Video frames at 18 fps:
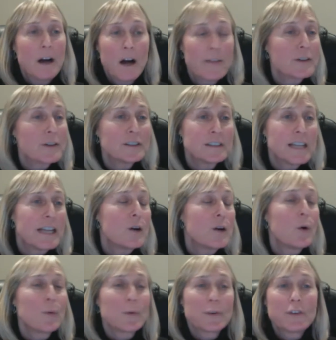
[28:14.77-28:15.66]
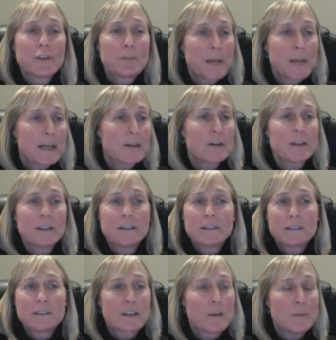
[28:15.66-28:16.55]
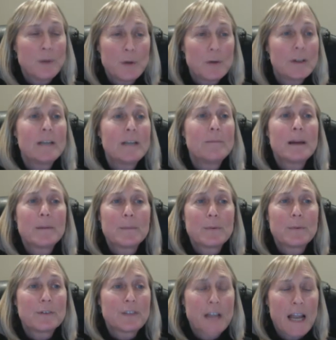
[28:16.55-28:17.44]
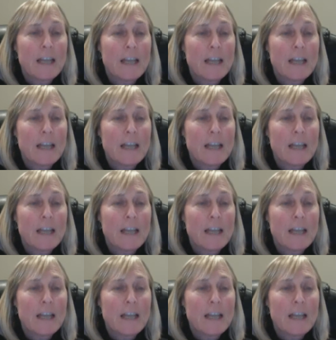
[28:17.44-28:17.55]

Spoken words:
other stakeholders, parents, community members,